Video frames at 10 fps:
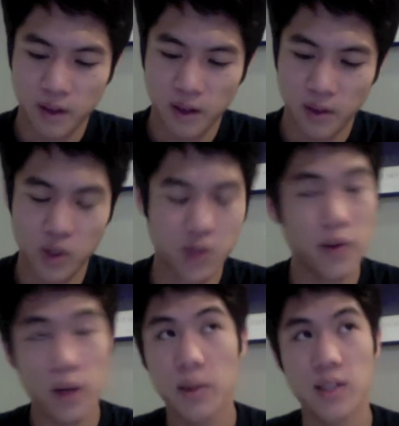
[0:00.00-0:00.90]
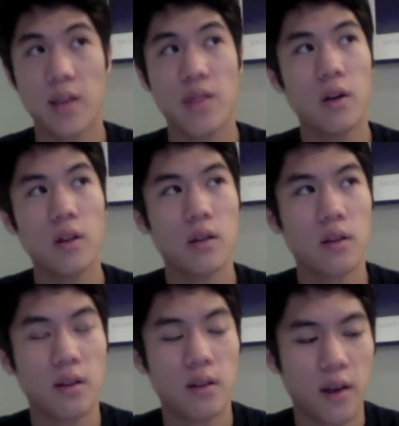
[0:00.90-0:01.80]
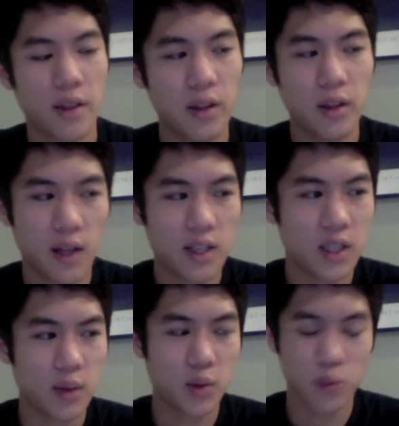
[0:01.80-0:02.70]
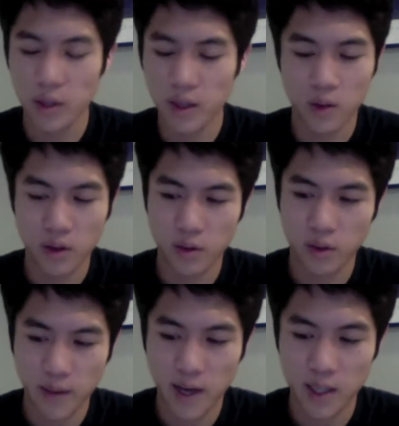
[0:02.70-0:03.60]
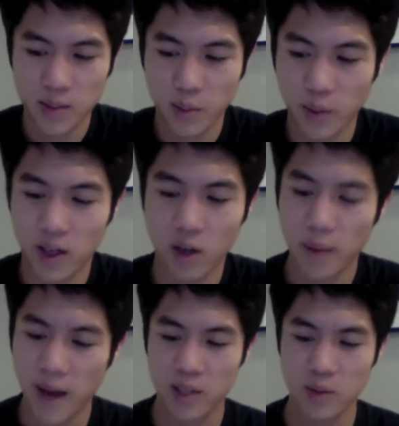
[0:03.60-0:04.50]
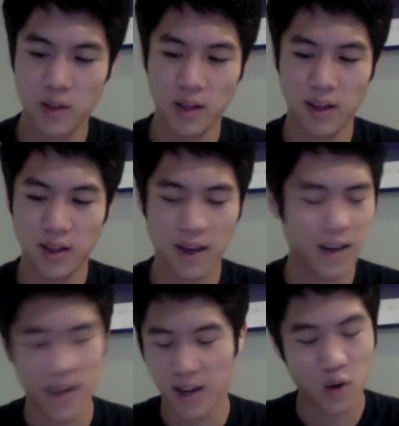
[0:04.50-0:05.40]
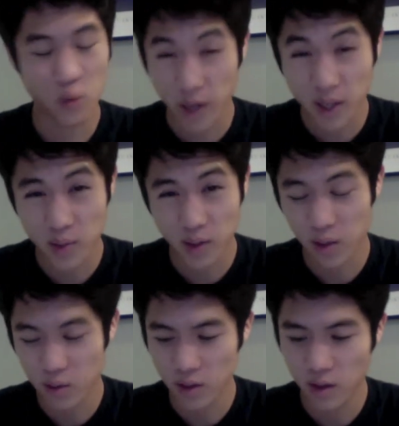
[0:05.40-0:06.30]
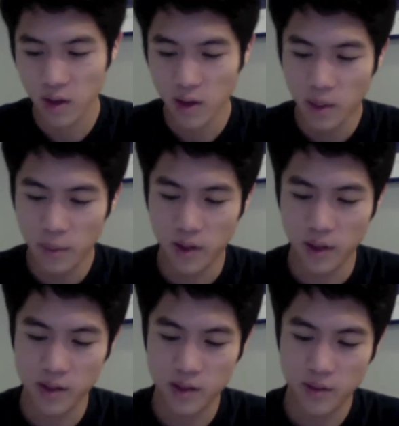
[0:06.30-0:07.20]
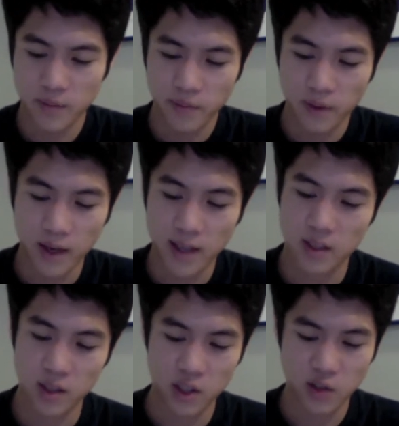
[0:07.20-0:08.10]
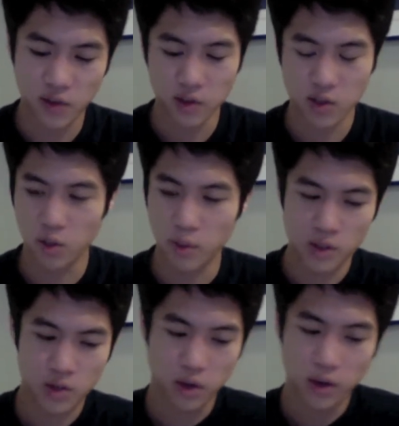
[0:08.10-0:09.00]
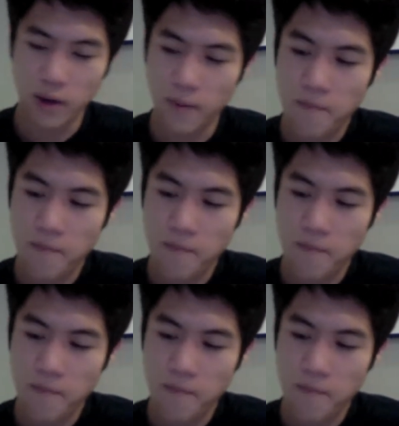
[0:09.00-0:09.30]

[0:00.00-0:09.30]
which is funny because I thought the Logitech was a really good mouse, but when I go back to it, I cringe when I use it because the Nascita just feels so much stronger.